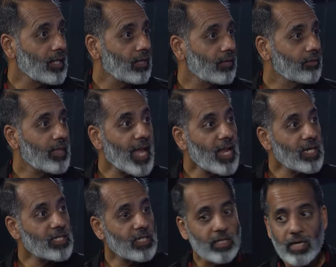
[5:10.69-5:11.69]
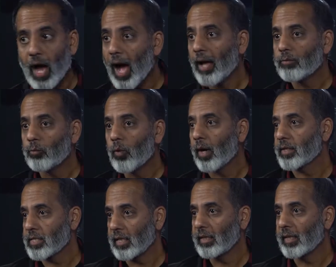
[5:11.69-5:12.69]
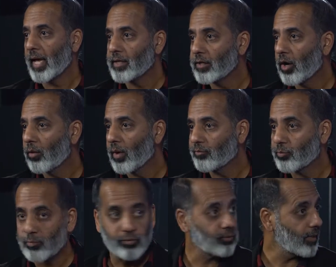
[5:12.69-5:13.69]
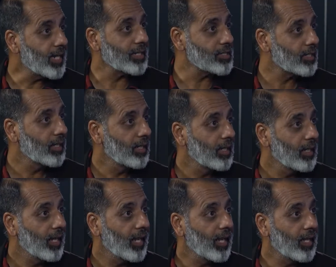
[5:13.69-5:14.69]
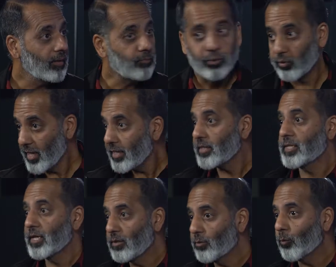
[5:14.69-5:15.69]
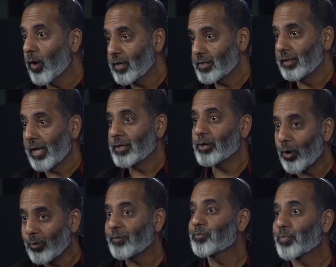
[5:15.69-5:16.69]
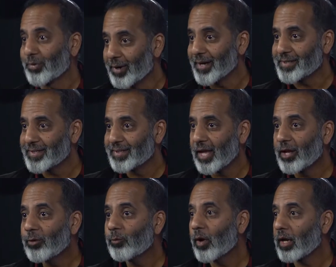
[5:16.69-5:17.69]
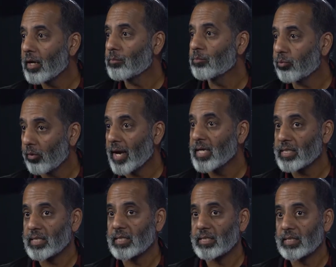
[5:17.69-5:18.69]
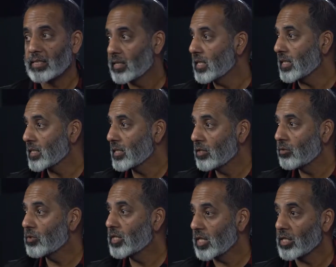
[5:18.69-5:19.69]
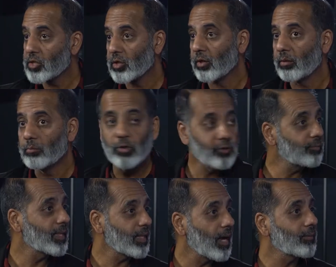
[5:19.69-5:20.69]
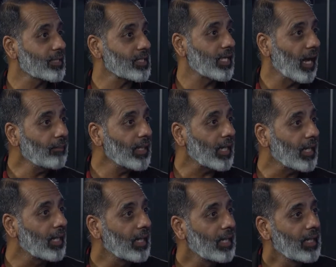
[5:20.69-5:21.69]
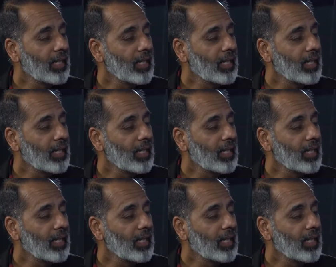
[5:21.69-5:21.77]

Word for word: Big you know, time. they did not want to let go of print. No. Oh. And print didn't want to let go of print. They didn't want to embrace this new digital movement that was coming. Yeah.